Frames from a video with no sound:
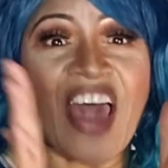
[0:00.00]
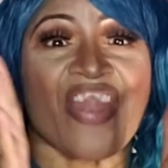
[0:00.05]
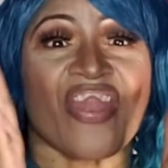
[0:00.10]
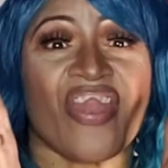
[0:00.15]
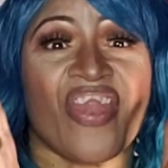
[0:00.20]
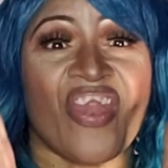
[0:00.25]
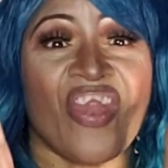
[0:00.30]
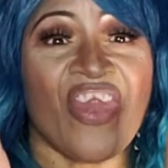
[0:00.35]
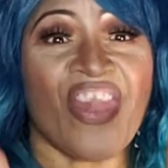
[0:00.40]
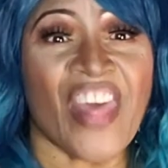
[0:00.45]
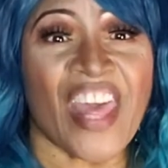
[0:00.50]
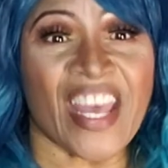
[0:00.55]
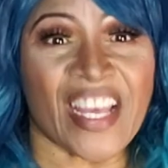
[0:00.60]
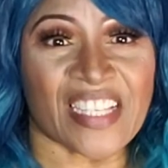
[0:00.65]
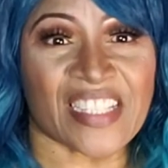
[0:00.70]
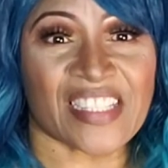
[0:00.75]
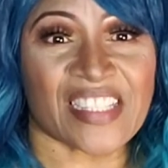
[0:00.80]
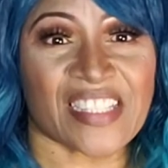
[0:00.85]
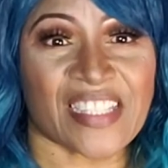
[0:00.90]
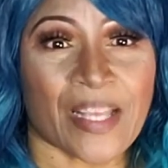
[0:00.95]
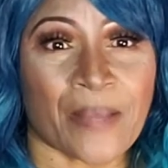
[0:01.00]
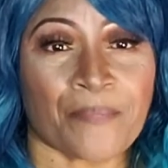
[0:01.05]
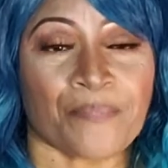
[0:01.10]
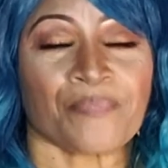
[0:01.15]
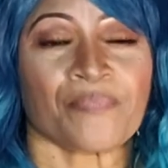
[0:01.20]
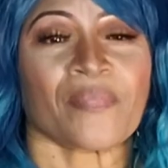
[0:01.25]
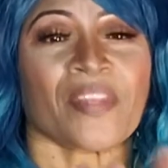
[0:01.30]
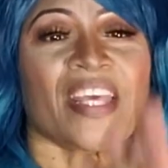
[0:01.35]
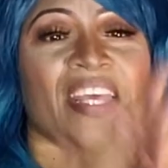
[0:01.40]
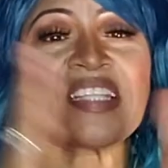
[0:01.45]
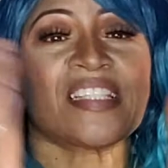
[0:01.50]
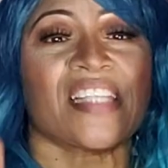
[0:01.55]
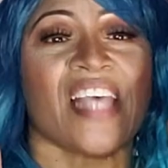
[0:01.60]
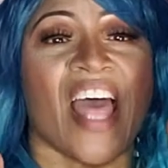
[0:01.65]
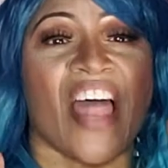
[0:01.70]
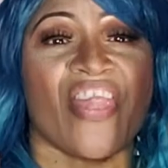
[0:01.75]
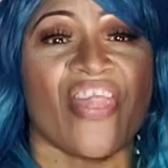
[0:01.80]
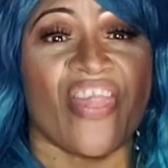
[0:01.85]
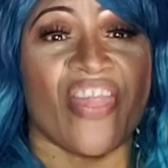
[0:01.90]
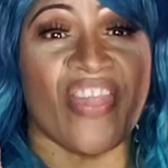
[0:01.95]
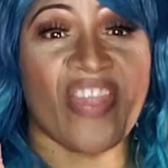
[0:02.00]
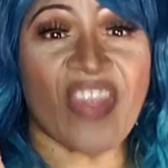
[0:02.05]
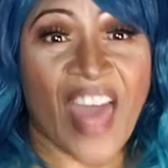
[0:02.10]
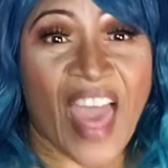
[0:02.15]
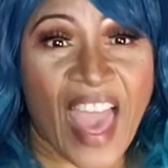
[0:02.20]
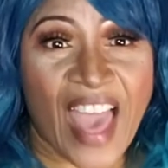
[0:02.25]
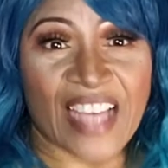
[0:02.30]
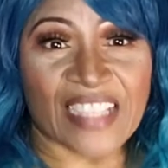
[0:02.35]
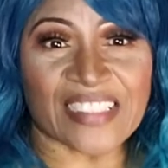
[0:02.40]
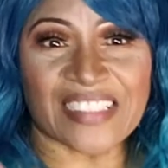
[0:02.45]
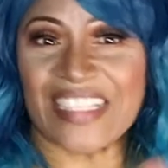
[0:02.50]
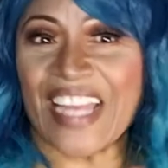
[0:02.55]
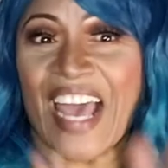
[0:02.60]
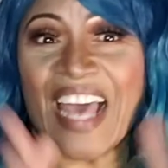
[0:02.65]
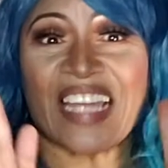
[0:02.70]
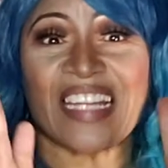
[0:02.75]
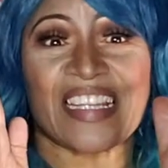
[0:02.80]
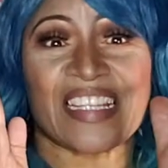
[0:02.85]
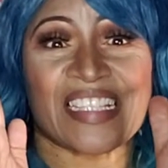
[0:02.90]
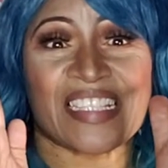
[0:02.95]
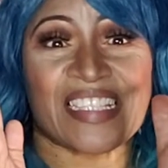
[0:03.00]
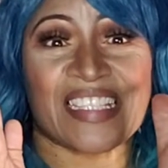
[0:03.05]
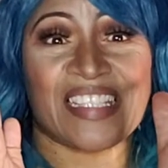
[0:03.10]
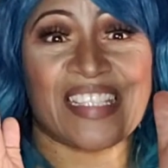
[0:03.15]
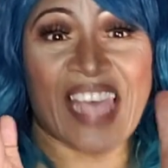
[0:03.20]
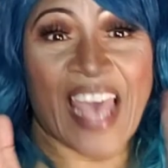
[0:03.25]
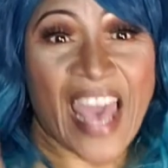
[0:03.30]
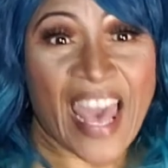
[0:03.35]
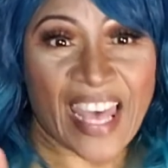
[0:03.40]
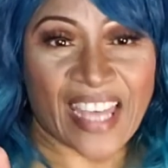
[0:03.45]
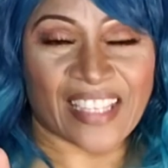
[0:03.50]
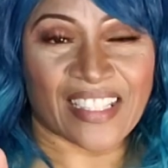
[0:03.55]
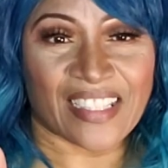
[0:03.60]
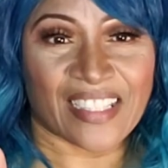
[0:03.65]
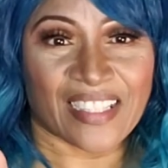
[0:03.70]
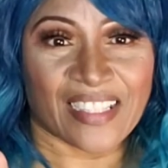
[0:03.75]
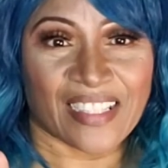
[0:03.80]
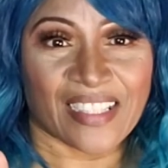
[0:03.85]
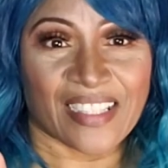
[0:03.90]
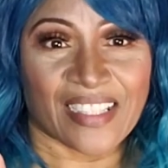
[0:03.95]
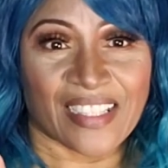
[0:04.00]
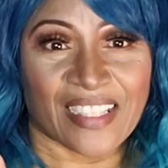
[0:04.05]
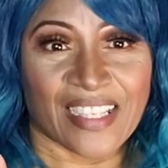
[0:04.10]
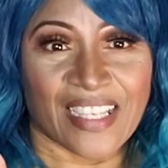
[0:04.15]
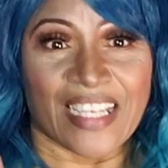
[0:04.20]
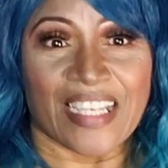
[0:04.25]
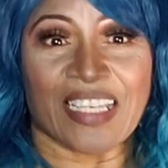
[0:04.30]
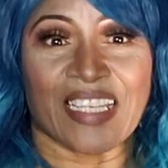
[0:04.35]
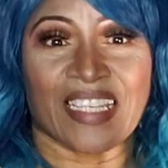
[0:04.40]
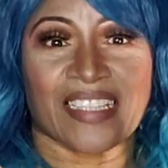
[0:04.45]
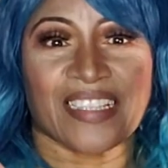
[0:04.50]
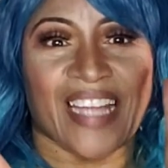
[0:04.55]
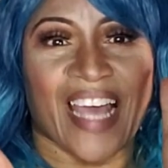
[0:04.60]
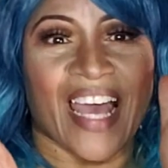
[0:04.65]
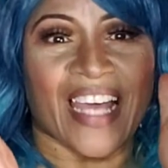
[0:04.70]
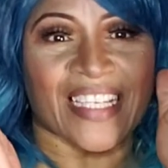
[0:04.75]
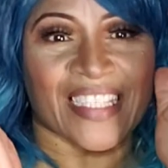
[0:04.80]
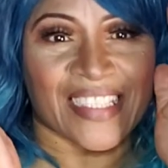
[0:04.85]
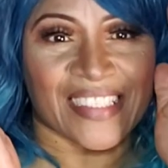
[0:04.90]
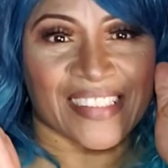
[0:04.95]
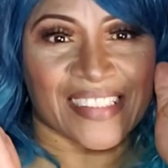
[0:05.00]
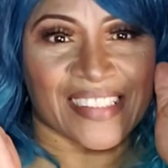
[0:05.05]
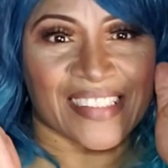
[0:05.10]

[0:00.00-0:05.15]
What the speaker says: This, it's that, not that. That